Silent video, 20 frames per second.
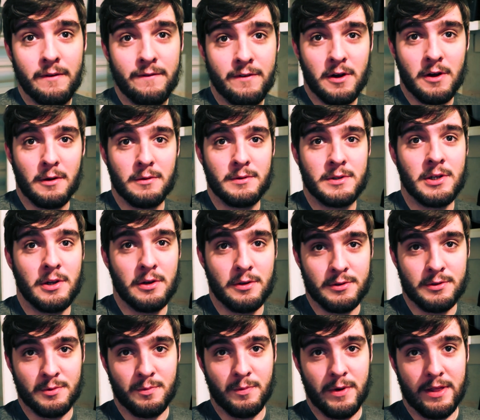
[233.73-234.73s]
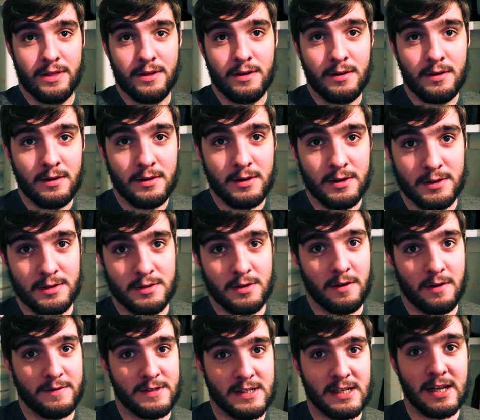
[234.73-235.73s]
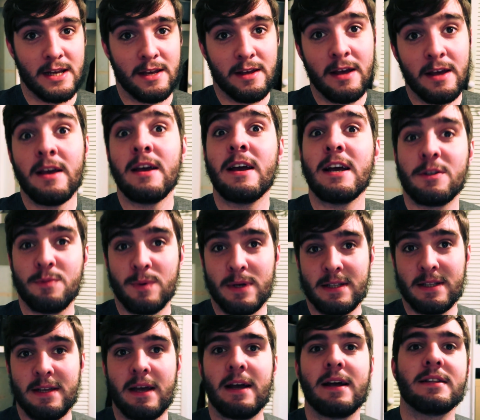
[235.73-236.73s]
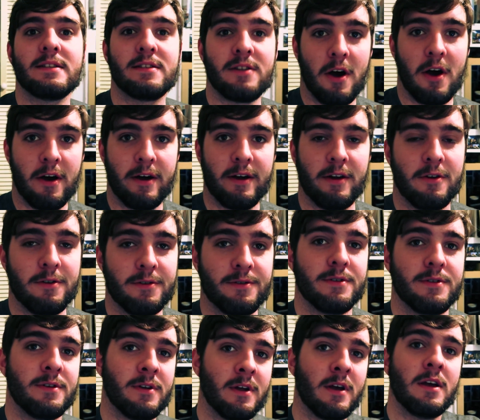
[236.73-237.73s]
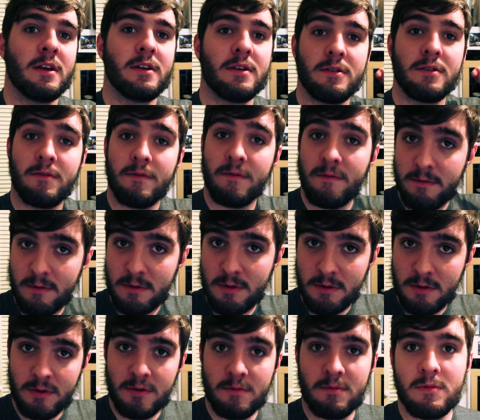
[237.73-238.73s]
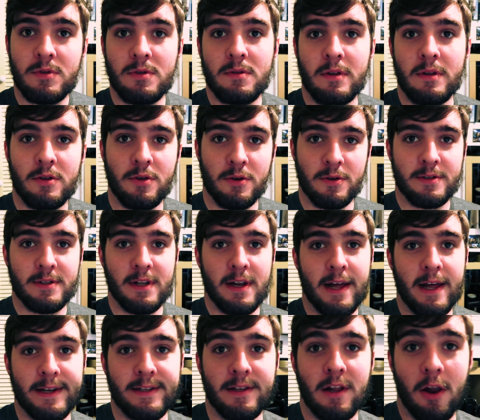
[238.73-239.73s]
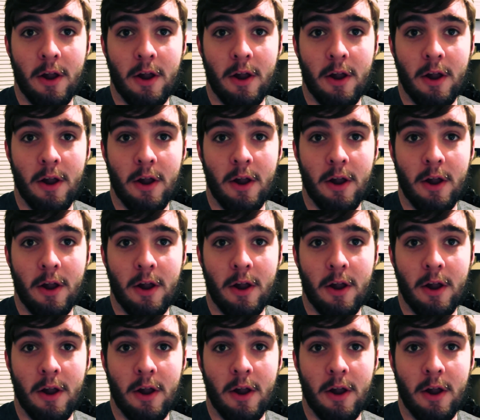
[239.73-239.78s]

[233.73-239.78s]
for going to London with, because obviously it's winter, it's dark in London. Tungsten light, a